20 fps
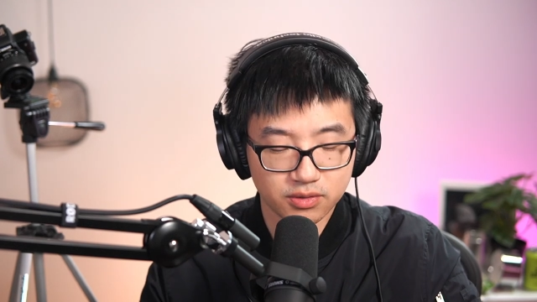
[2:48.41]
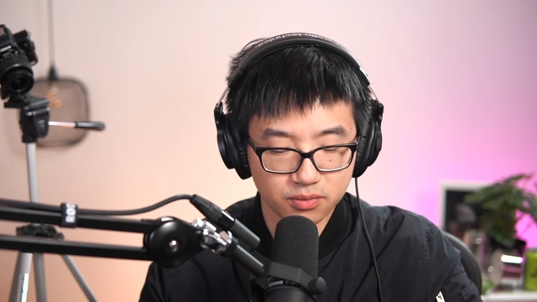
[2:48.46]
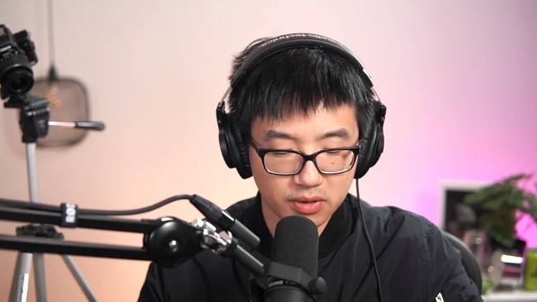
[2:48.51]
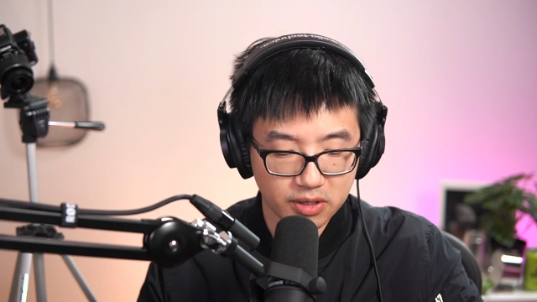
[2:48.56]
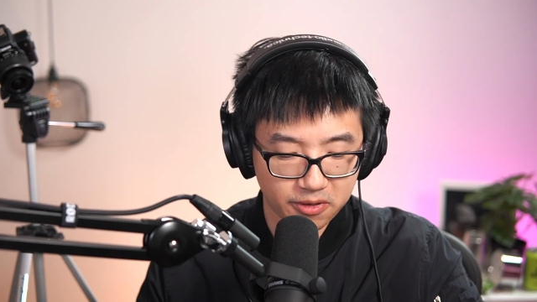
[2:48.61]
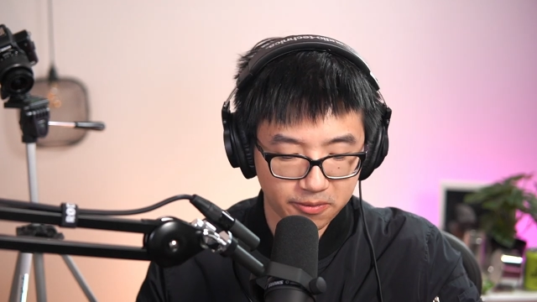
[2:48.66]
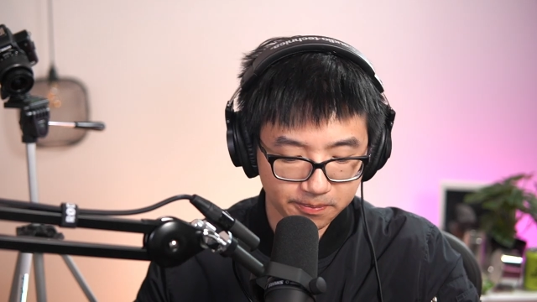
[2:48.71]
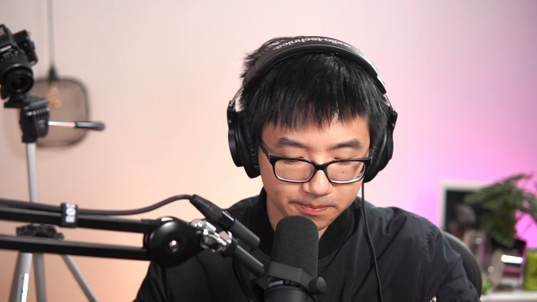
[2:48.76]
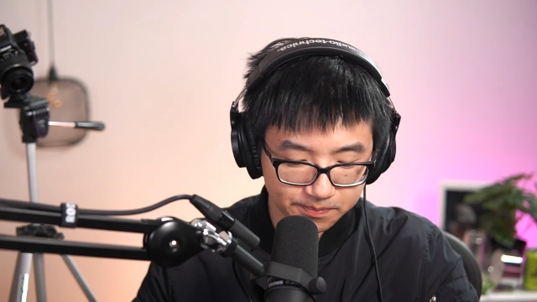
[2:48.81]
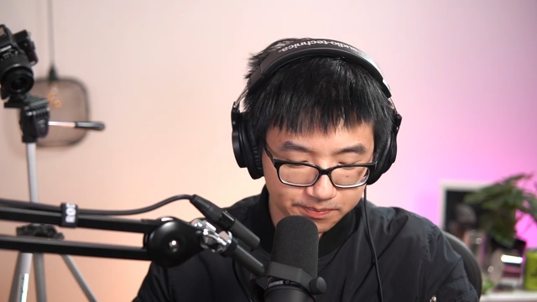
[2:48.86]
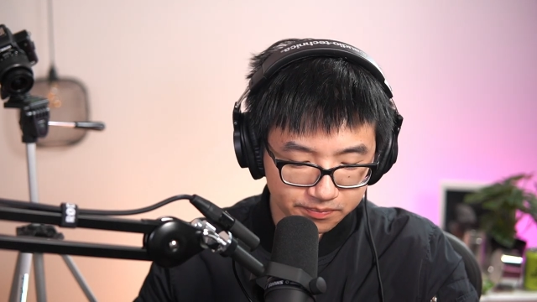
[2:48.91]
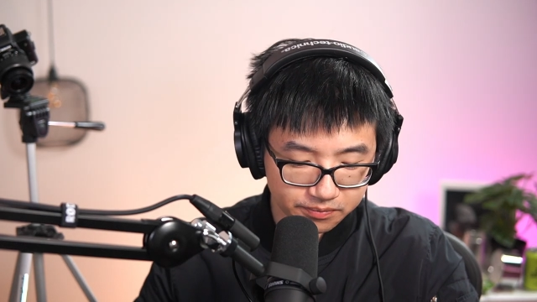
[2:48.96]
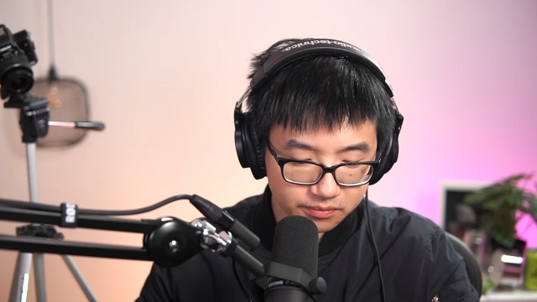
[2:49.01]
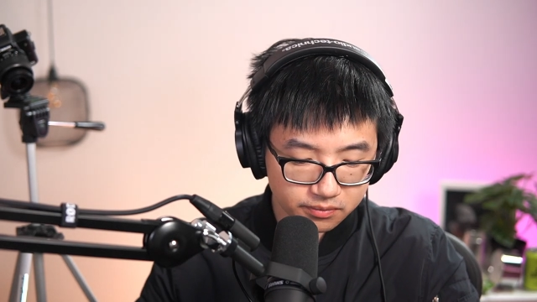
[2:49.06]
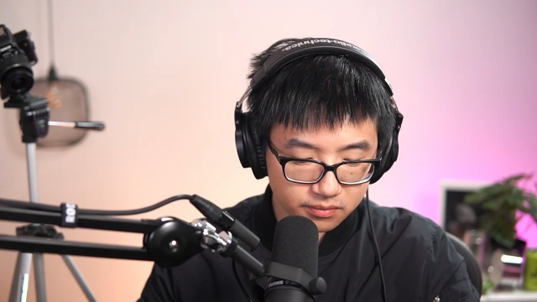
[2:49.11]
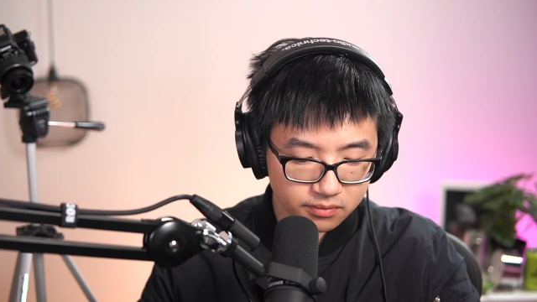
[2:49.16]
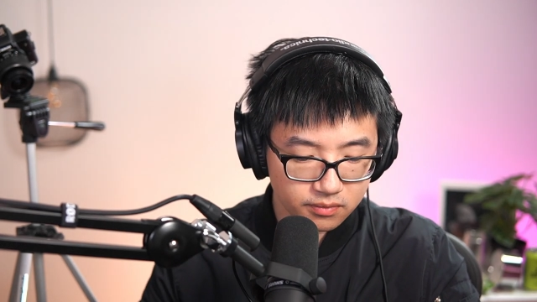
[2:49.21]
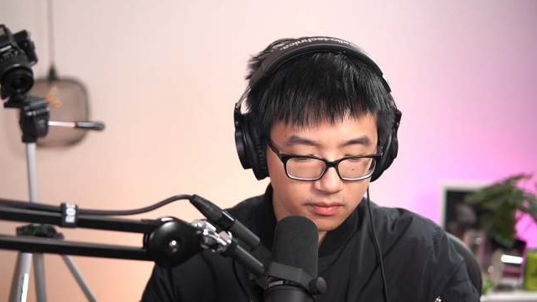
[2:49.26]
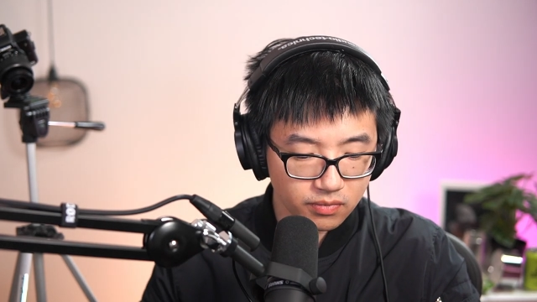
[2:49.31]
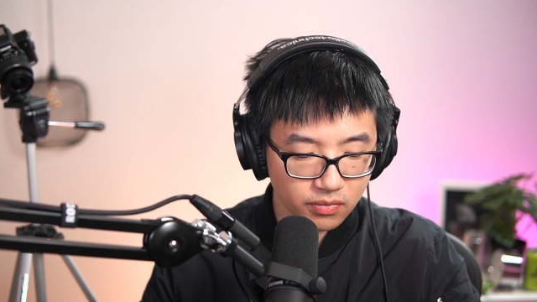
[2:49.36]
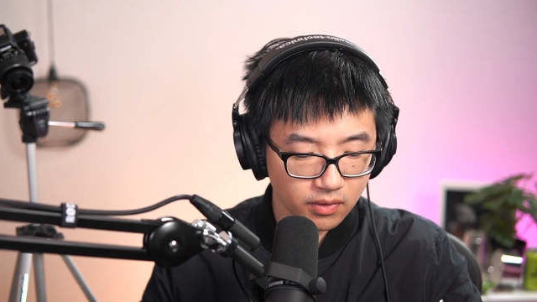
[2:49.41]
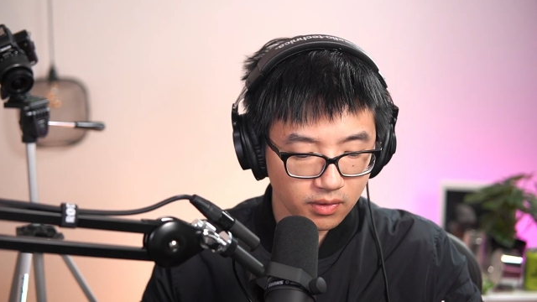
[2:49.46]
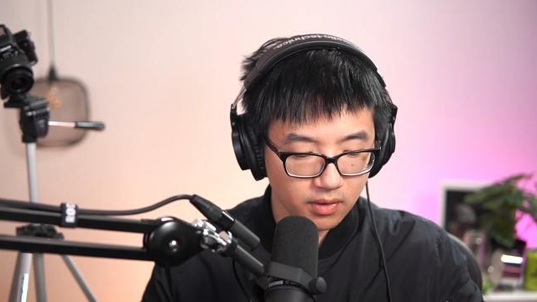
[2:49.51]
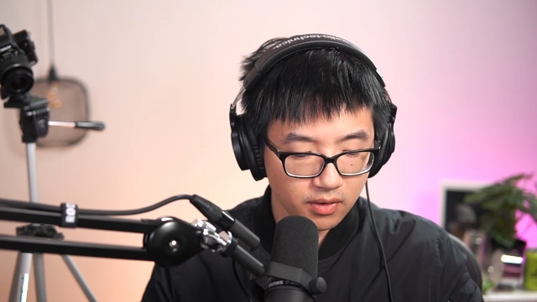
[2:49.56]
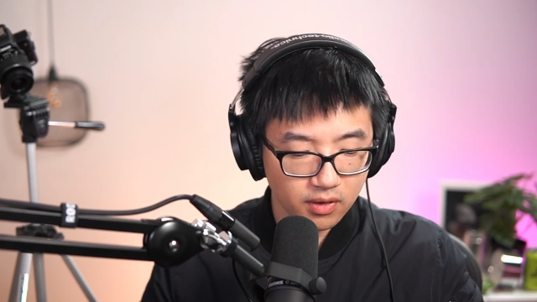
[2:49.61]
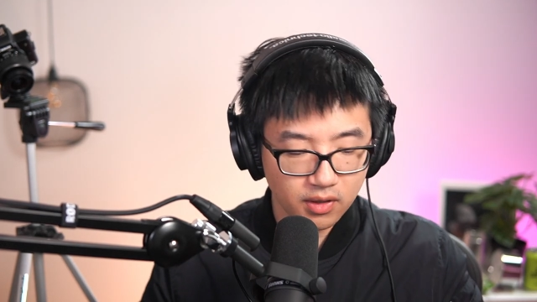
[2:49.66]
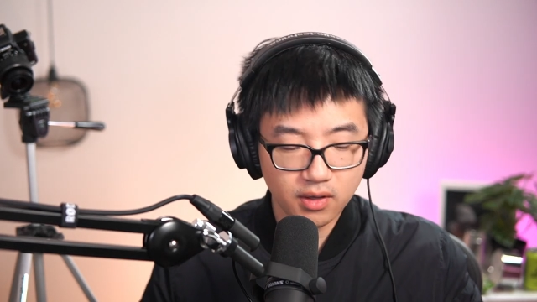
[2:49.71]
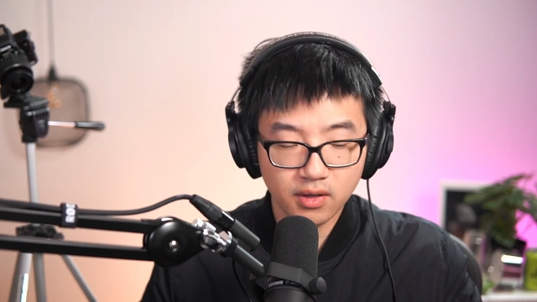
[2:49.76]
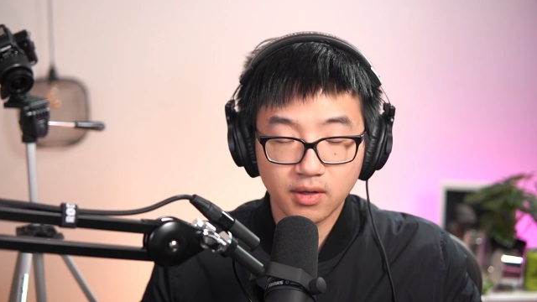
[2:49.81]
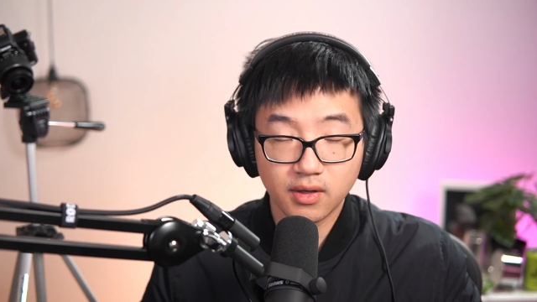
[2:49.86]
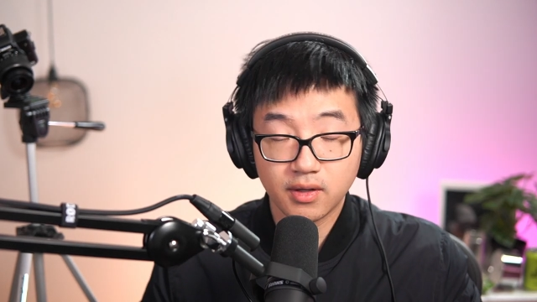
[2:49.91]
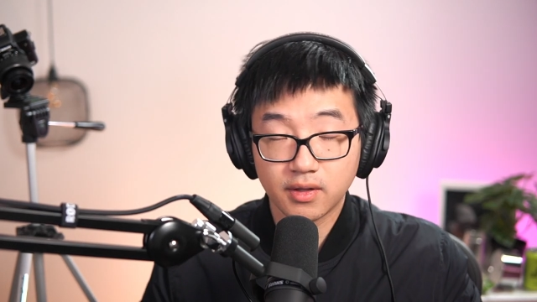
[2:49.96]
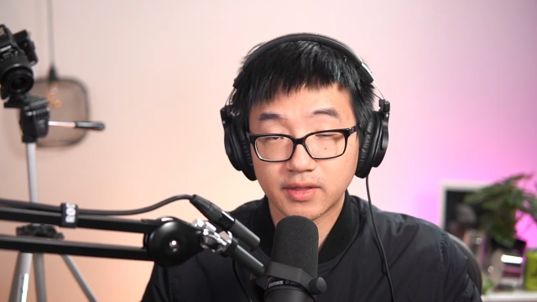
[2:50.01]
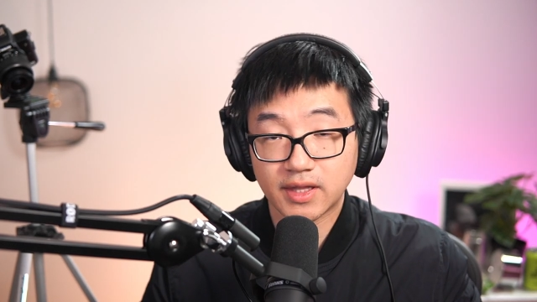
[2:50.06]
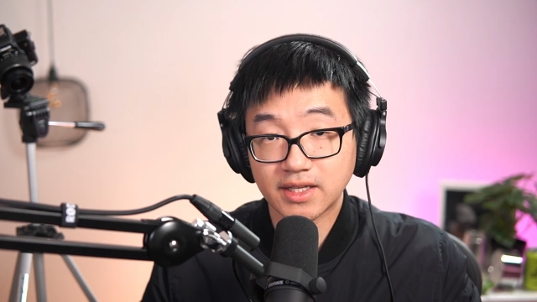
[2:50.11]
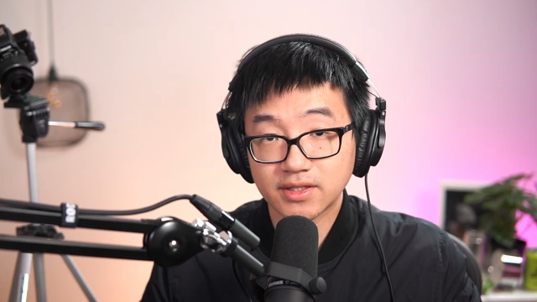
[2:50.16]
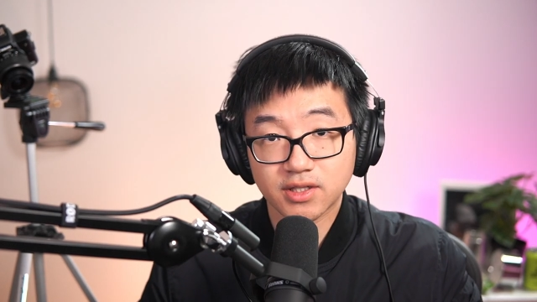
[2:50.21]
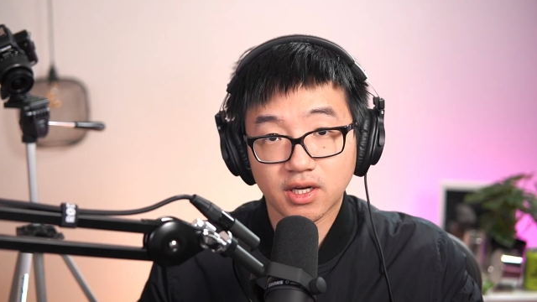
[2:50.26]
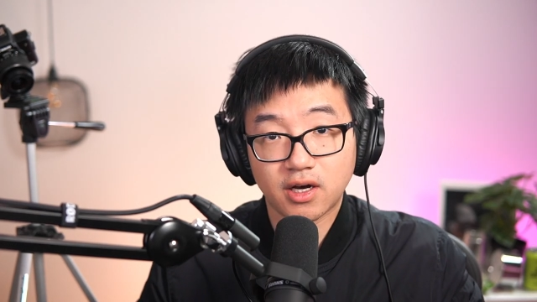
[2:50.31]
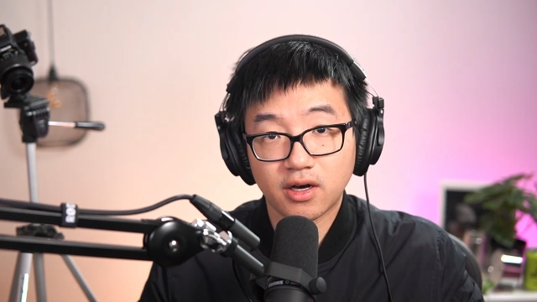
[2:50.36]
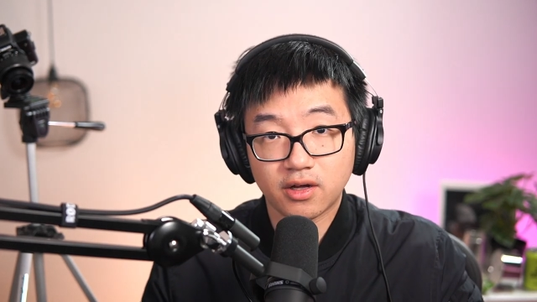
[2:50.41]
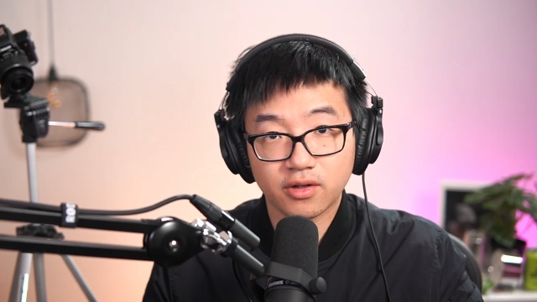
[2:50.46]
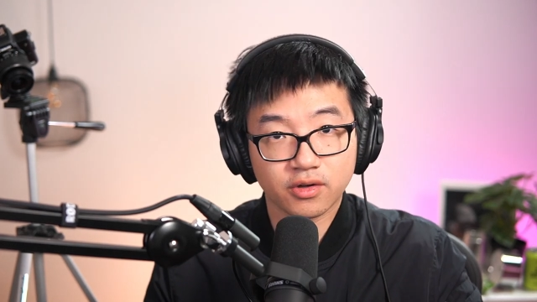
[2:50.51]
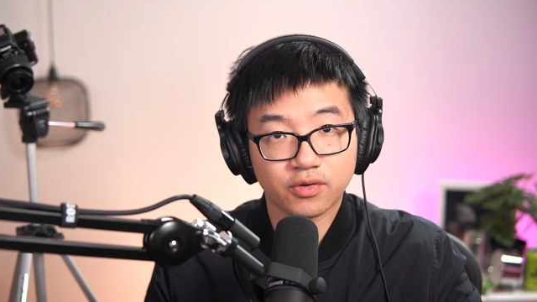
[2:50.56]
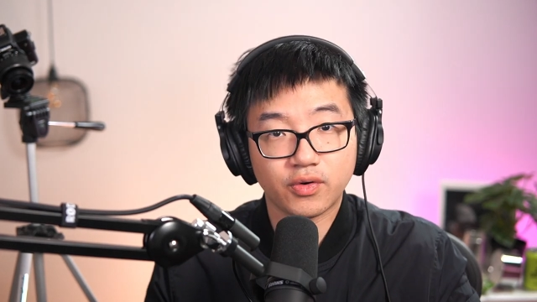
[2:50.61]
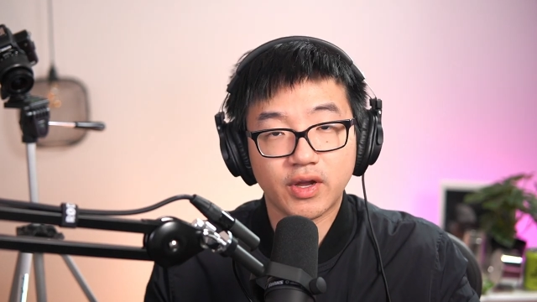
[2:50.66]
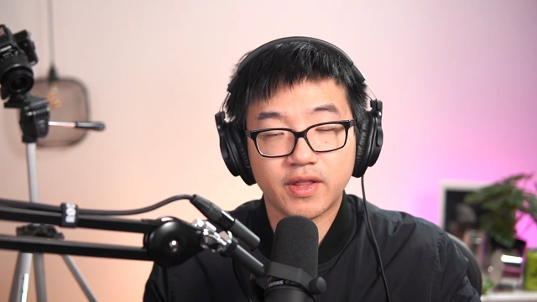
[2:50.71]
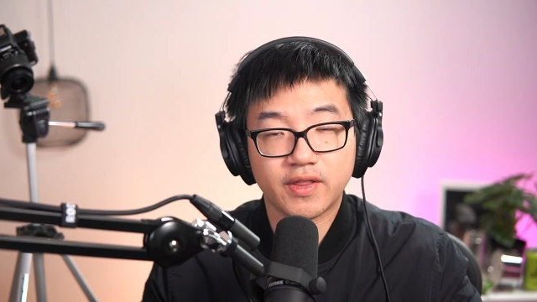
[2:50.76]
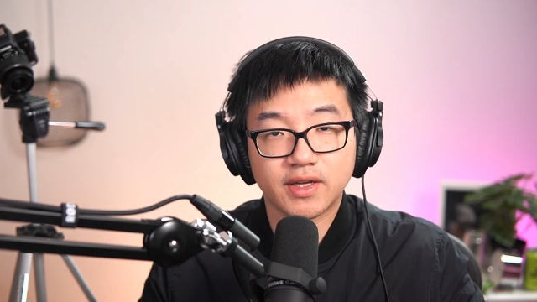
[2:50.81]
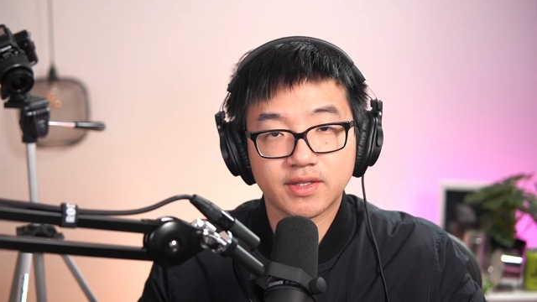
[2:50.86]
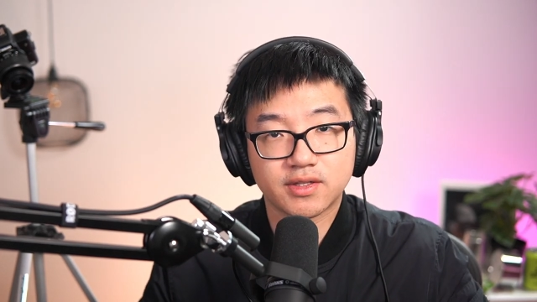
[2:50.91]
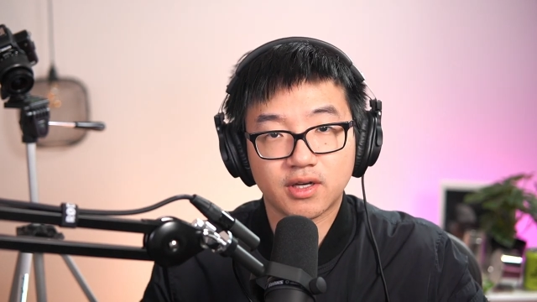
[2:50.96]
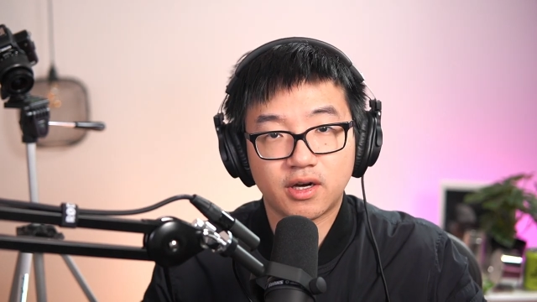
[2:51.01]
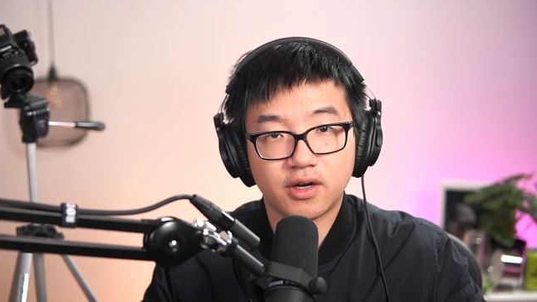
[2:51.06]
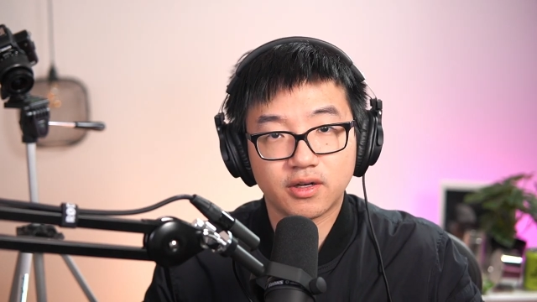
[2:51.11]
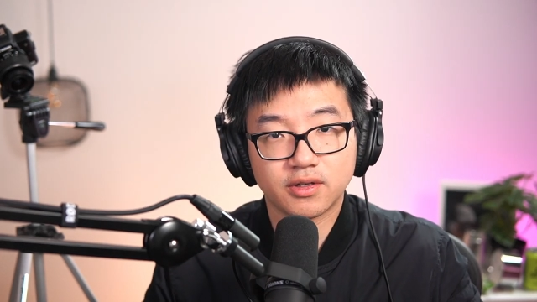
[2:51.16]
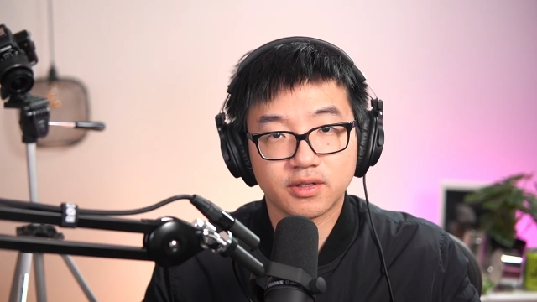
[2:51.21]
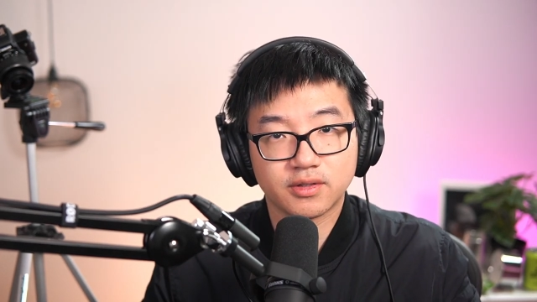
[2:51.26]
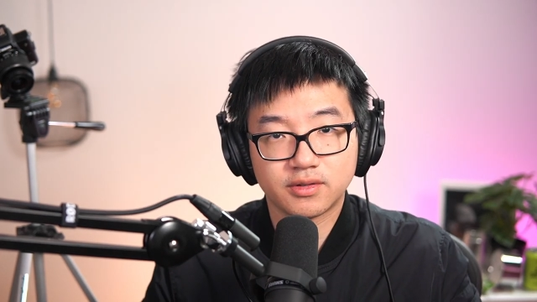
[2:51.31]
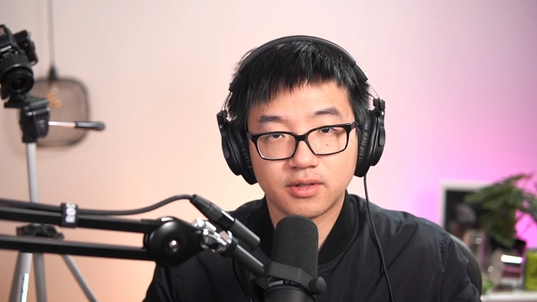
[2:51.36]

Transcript: well. That's all great. That's all